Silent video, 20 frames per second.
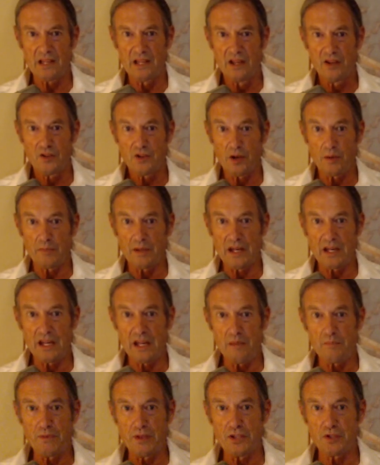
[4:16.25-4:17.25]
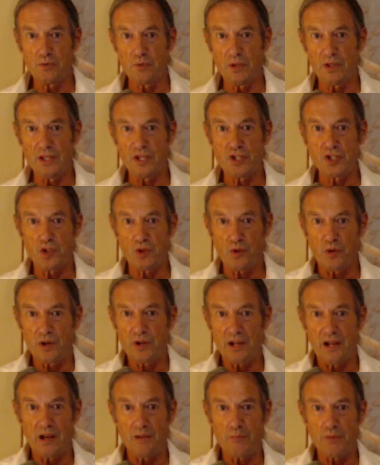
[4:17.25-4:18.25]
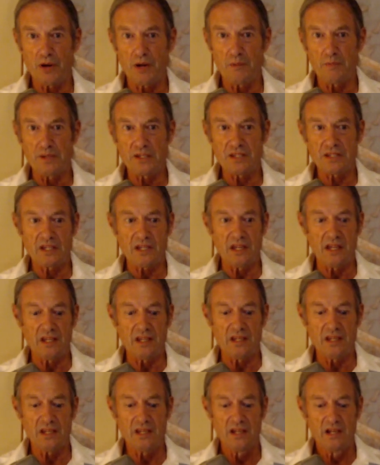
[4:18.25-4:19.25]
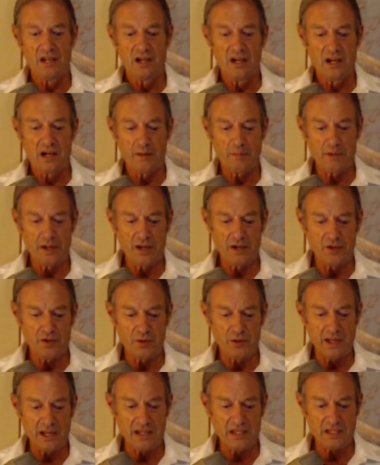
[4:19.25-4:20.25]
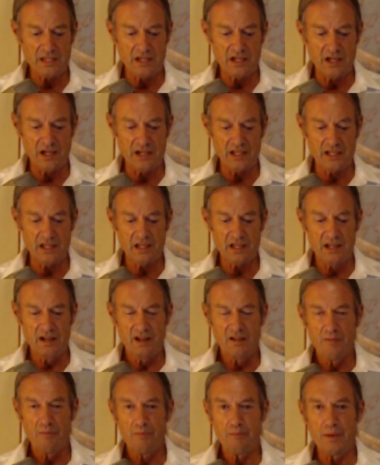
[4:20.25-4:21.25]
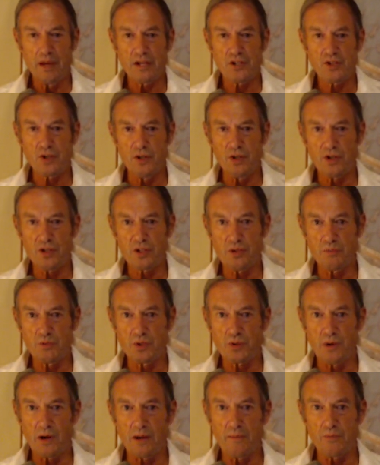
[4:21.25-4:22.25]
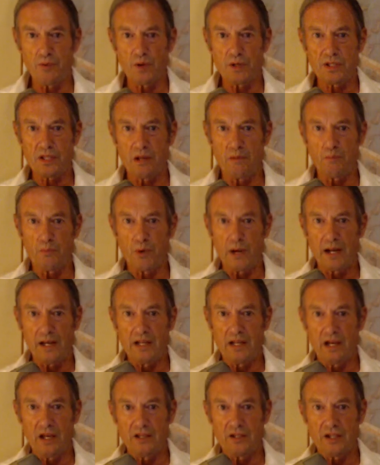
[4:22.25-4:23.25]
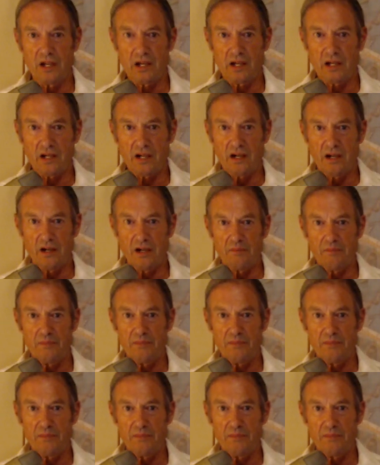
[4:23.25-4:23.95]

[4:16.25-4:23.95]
So I'm going to keep these really short, I promised, and I'm going to do that tonight. Make sure you subscribe to us on brighteon.com.